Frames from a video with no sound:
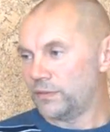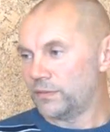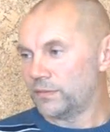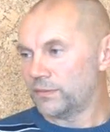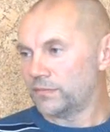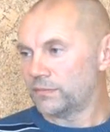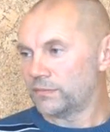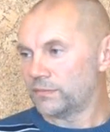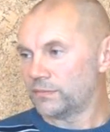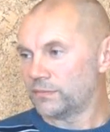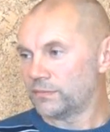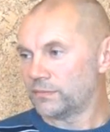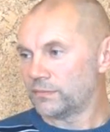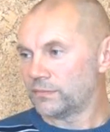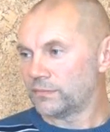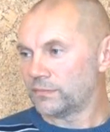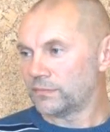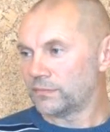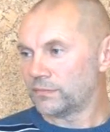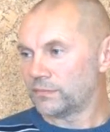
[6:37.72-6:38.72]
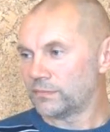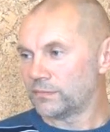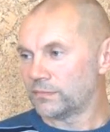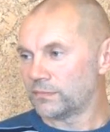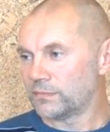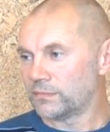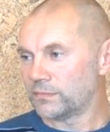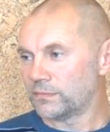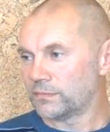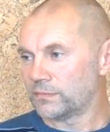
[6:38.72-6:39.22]
It's like that for
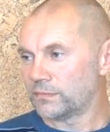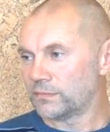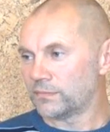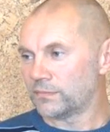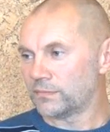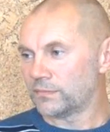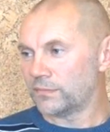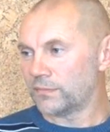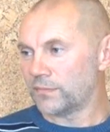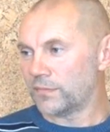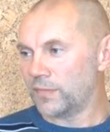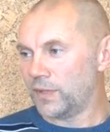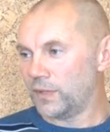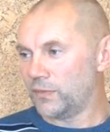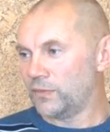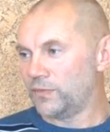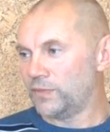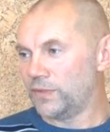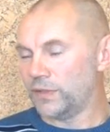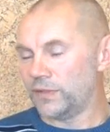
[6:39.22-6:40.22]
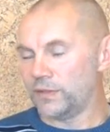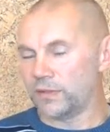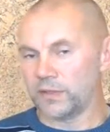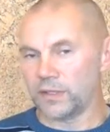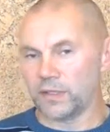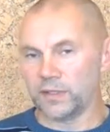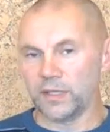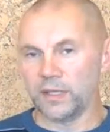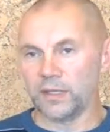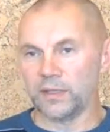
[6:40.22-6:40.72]
everybody.
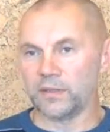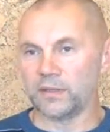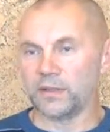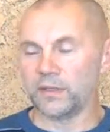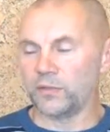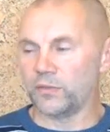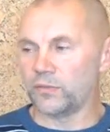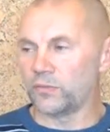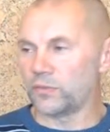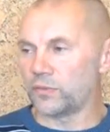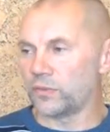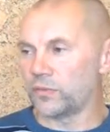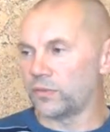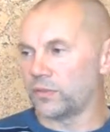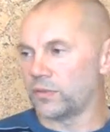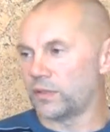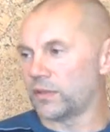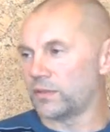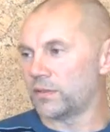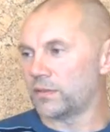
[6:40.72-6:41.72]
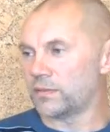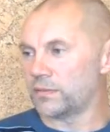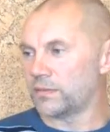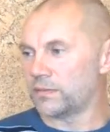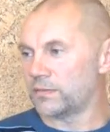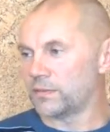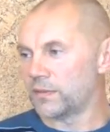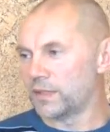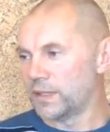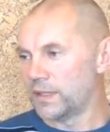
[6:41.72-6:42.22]
When I want to plan something,
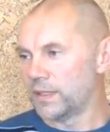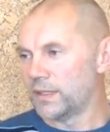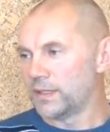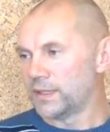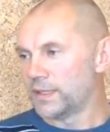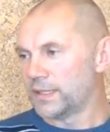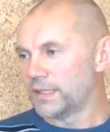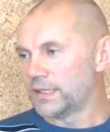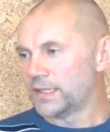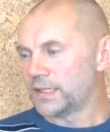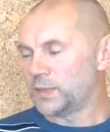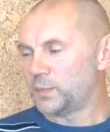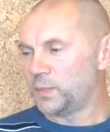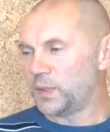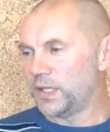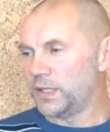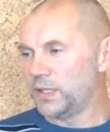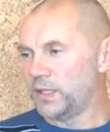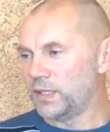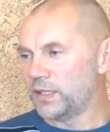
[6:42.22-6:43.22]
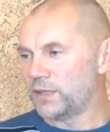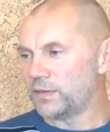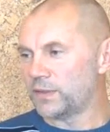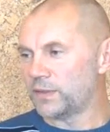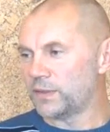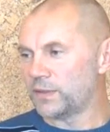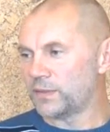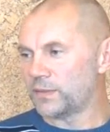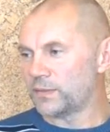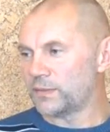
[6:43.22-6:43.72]
I see images,
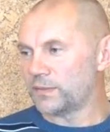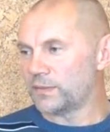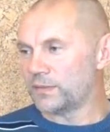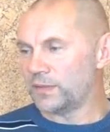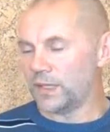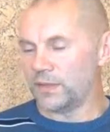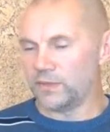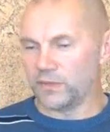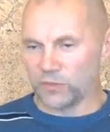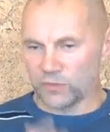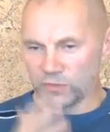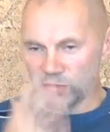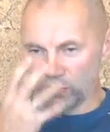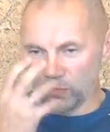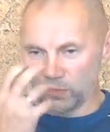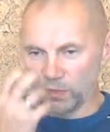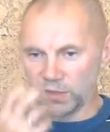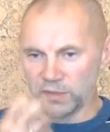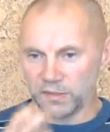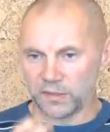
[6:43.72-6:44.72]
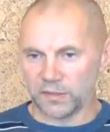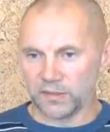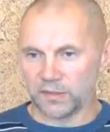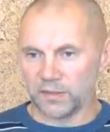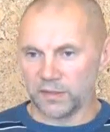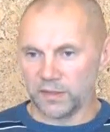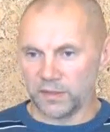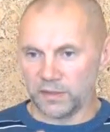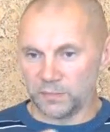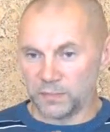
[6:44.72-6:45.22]
and I
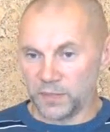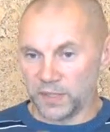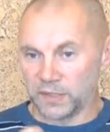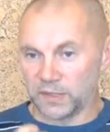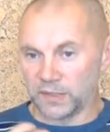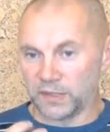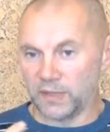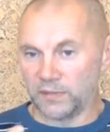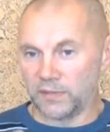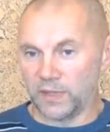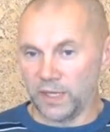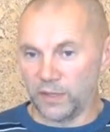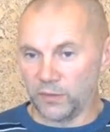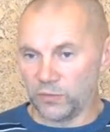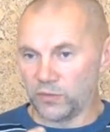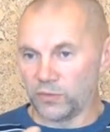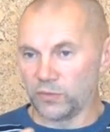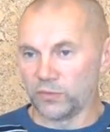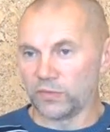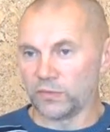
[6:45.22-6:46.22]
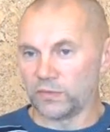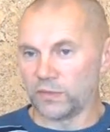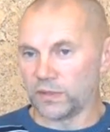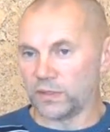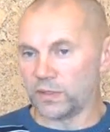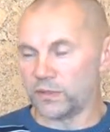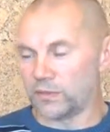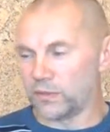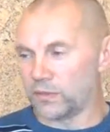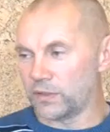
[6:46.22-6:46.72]
imagine feelings which are supposed
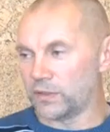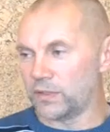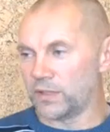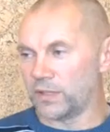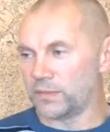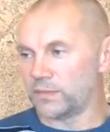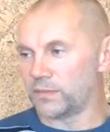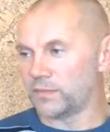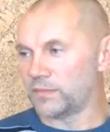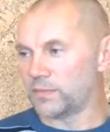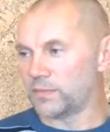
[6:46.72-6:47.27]
to be there.